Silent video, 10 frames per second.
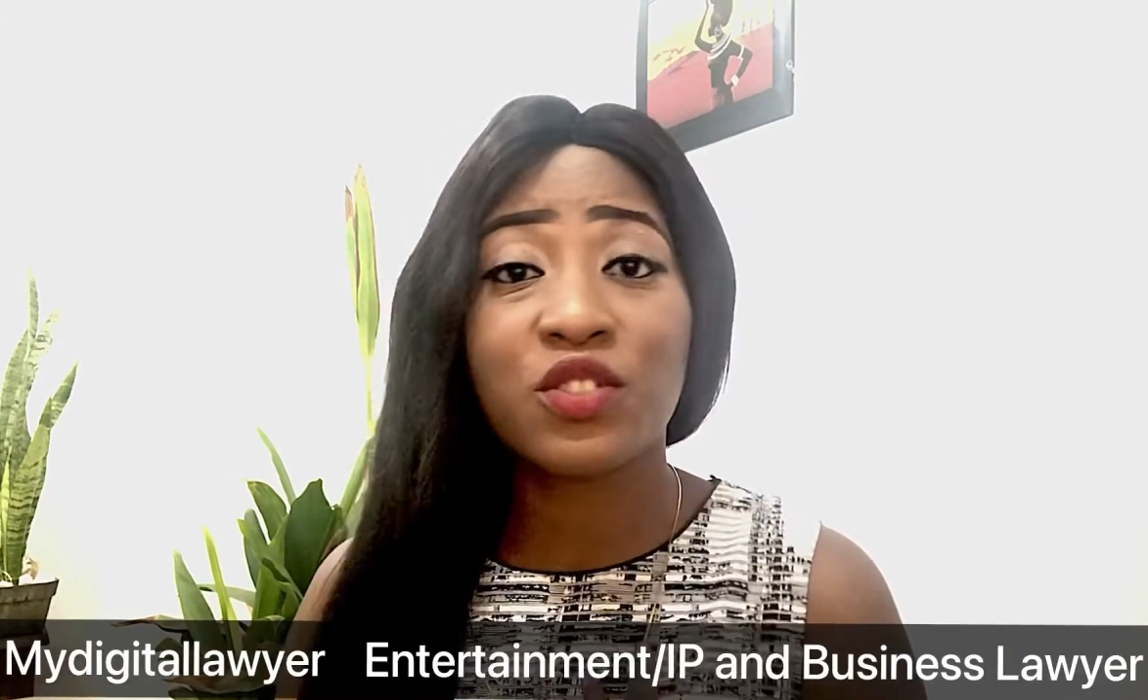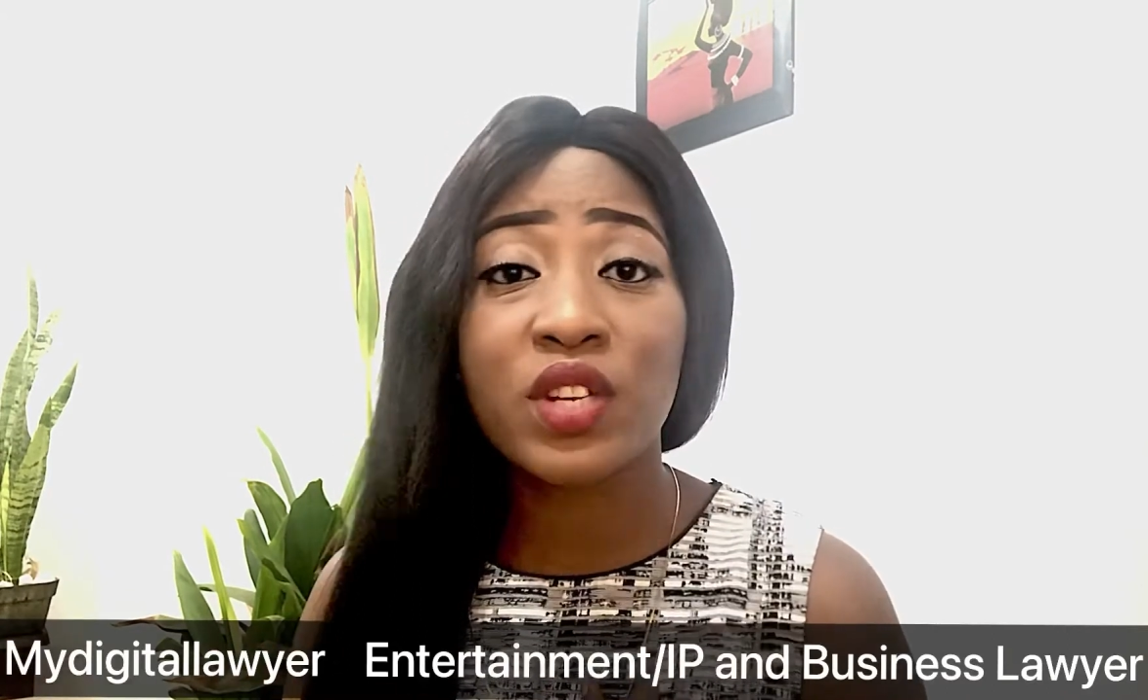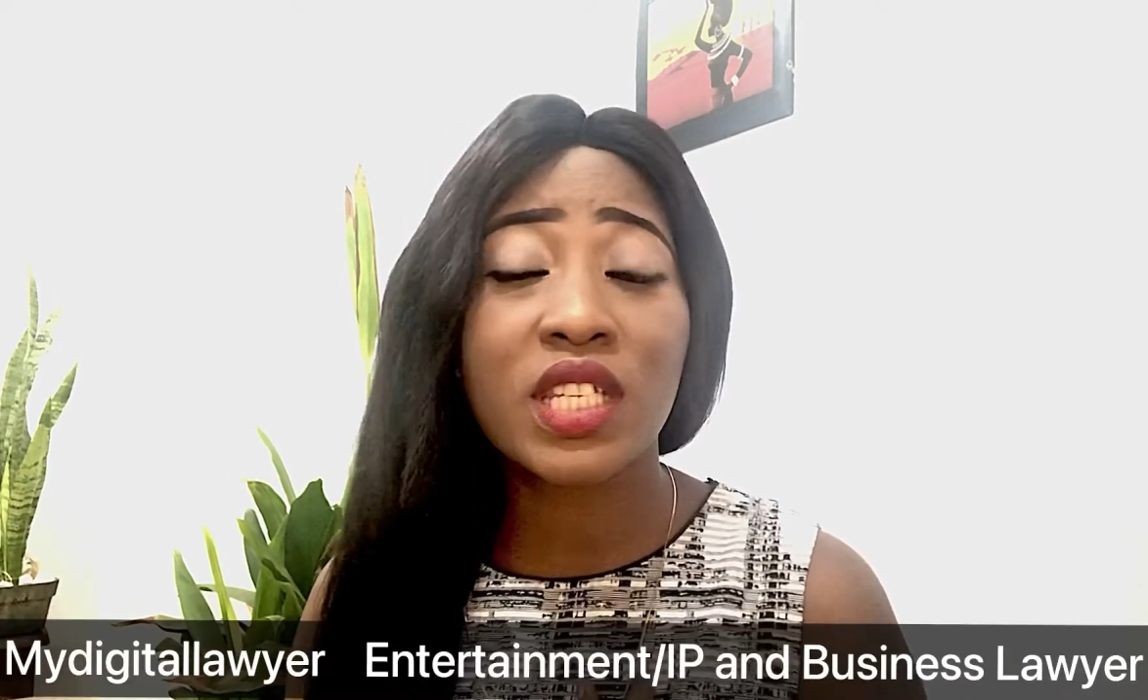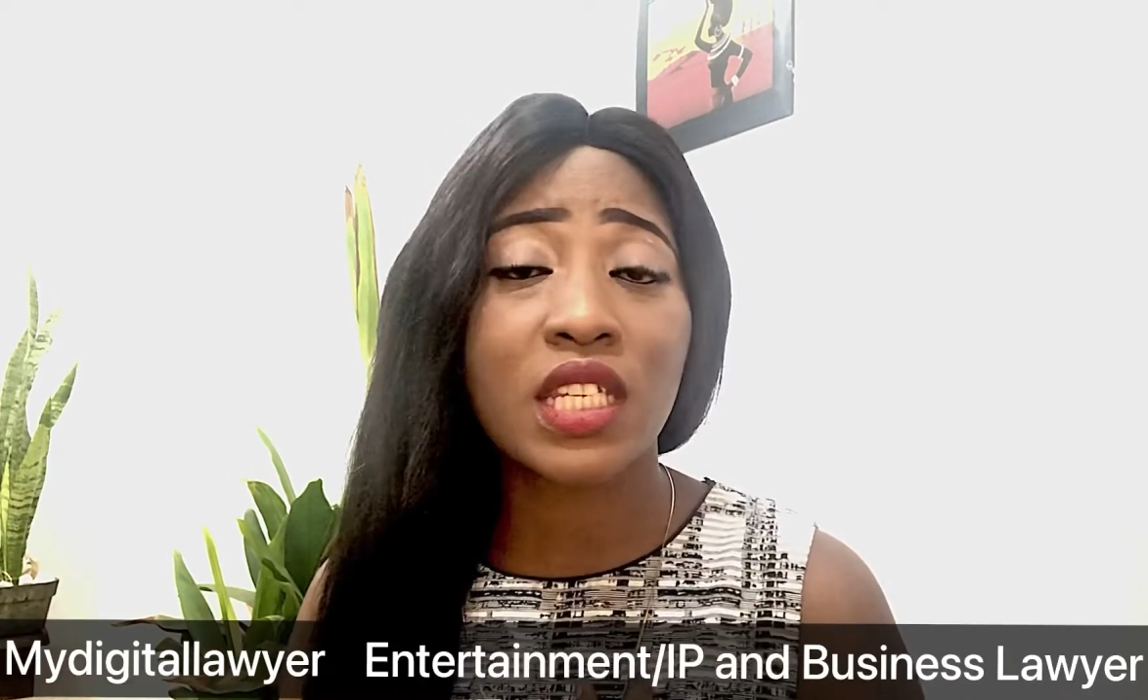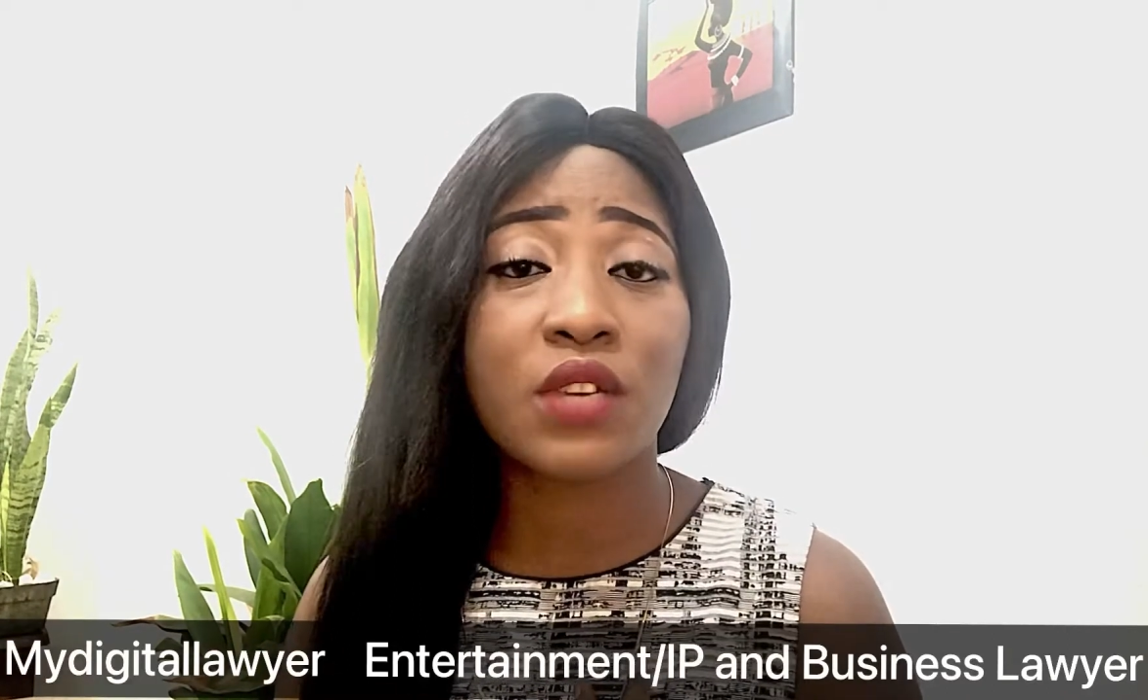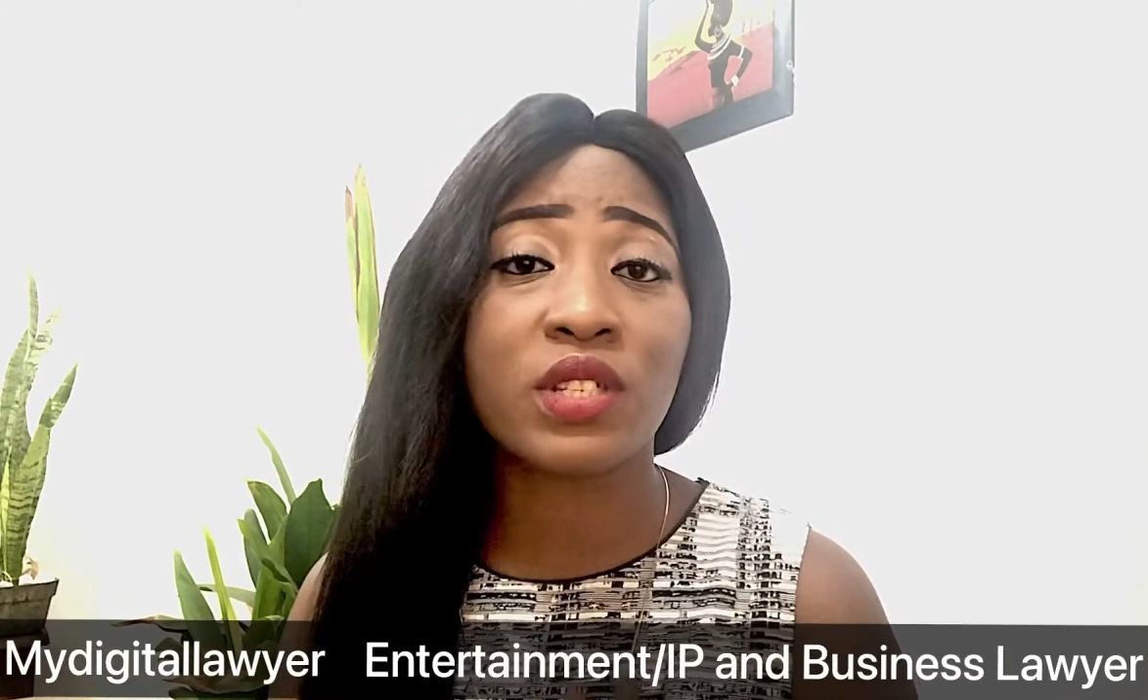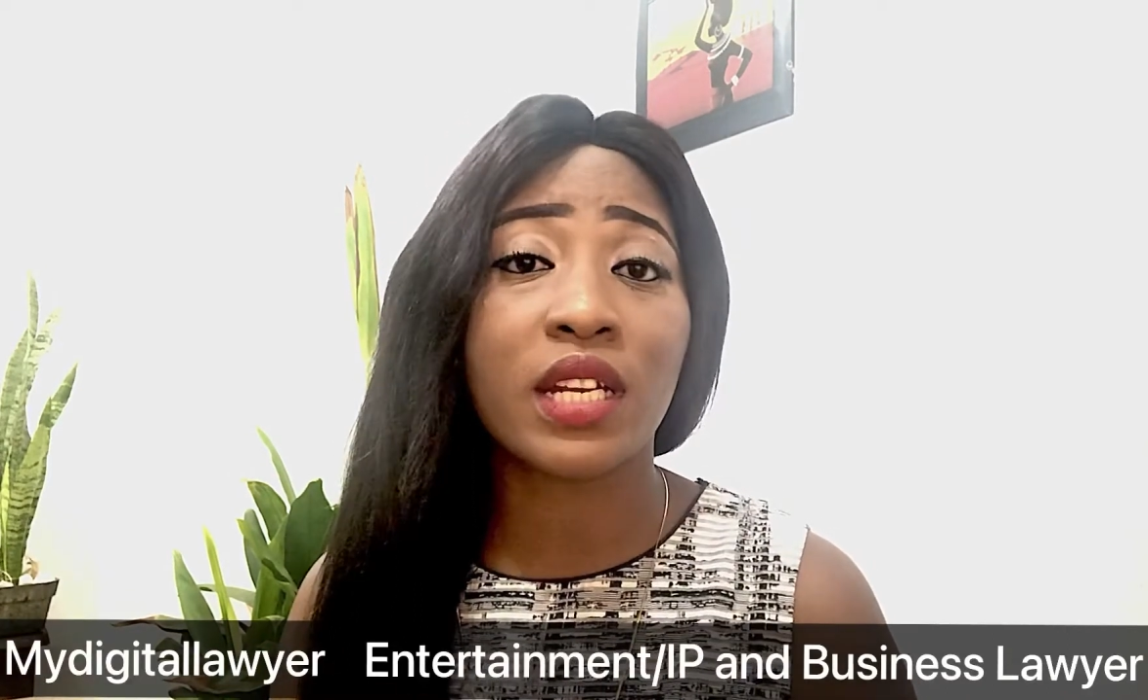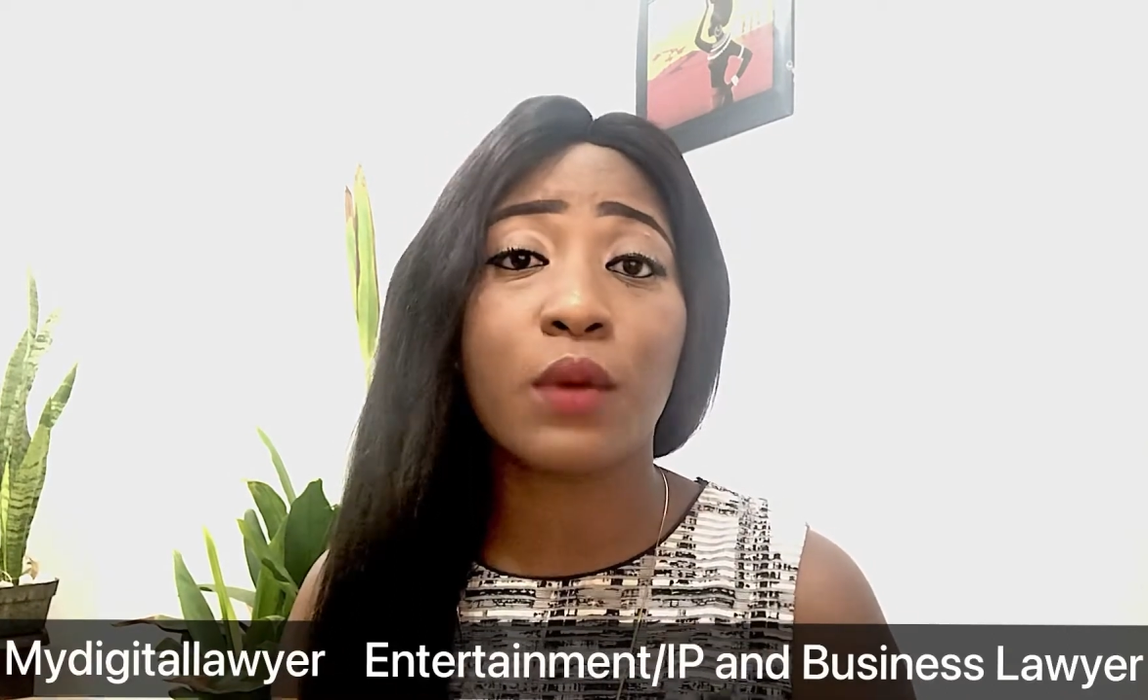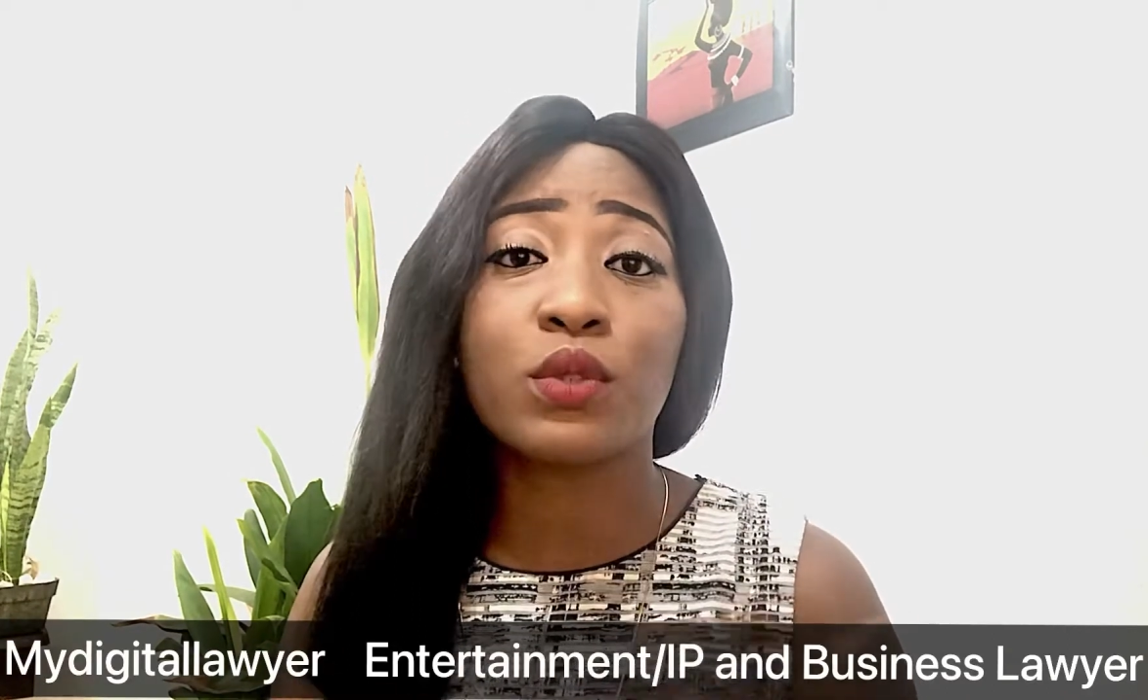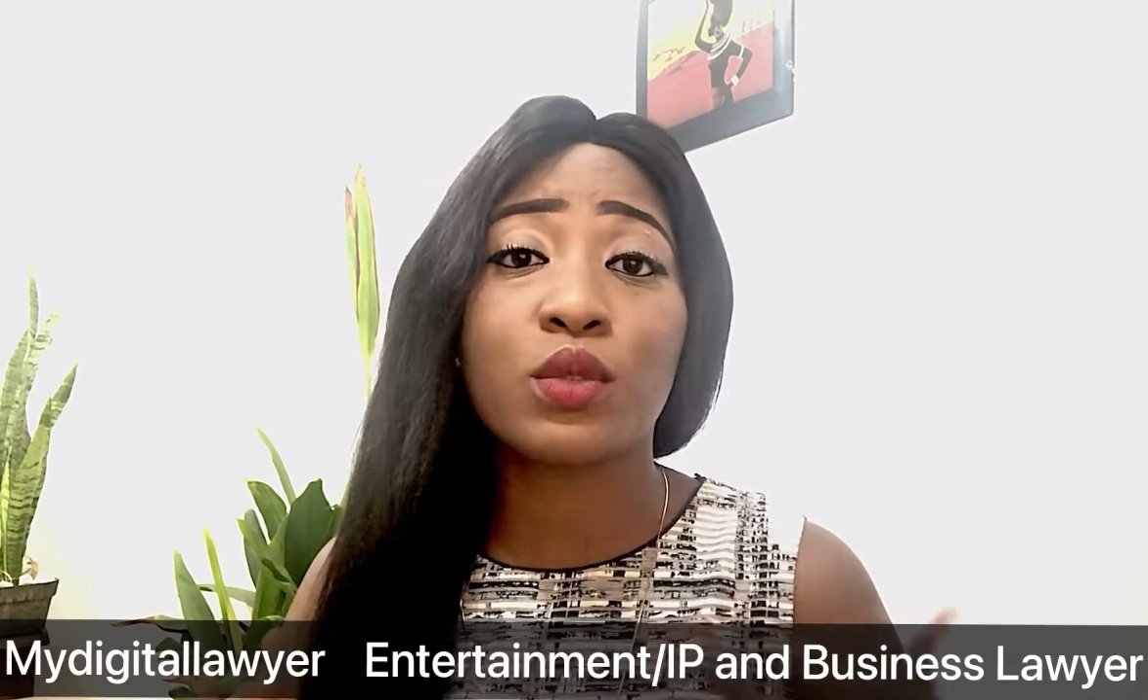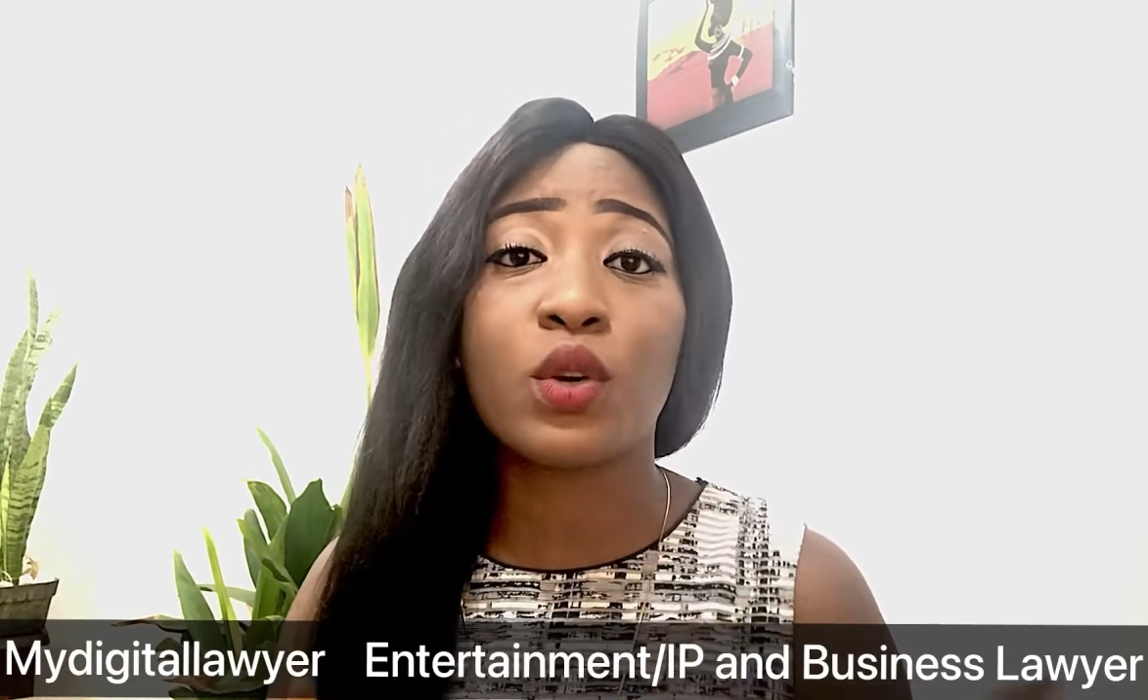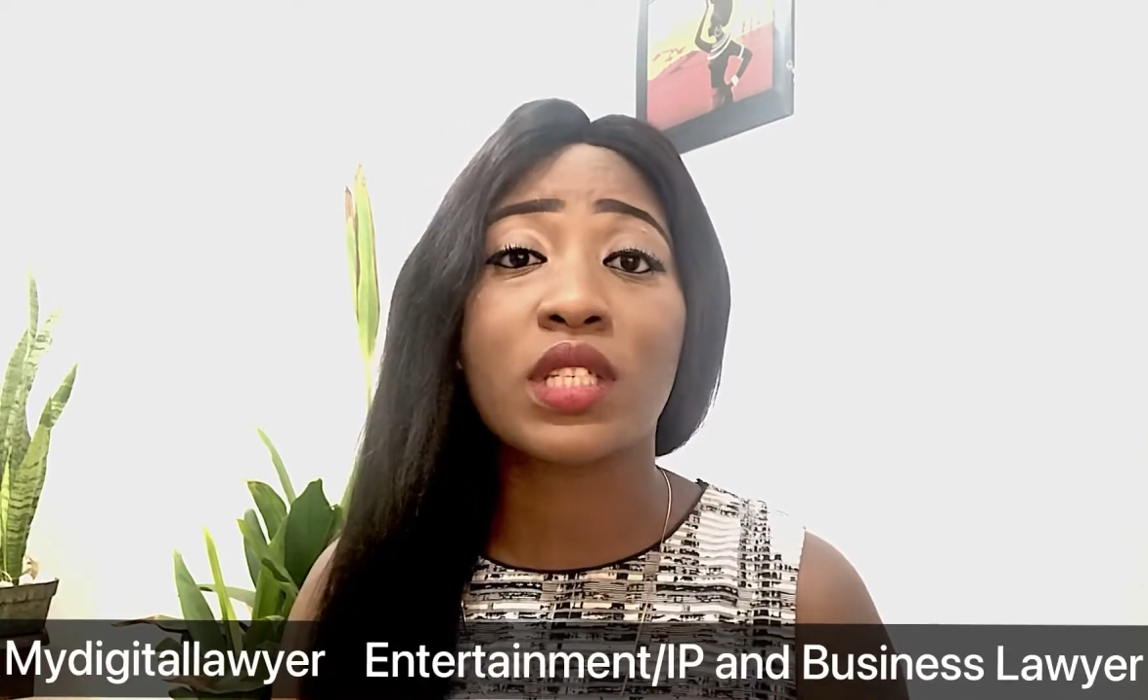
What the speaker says: secret and I wouldn't want it